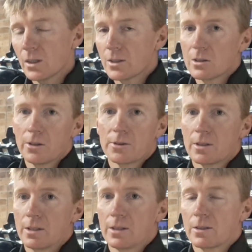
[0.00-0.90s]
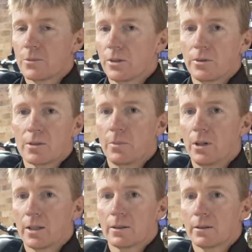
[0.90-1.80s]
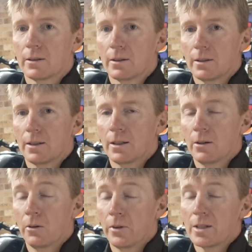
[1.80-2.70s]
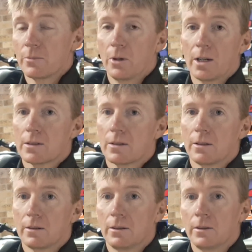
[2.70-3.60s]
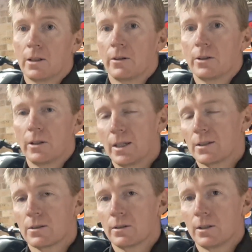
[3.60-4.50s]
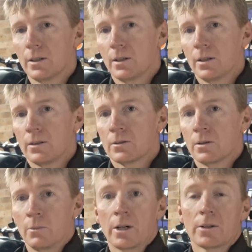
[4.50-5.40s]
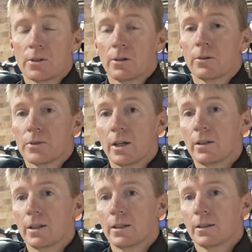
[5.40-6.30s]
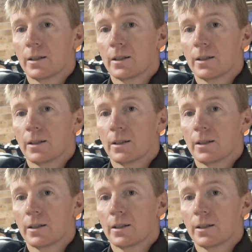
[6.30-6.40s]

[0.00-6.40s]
There's lots of systems on this bike, on these bikes, that are unique to motorcycles only.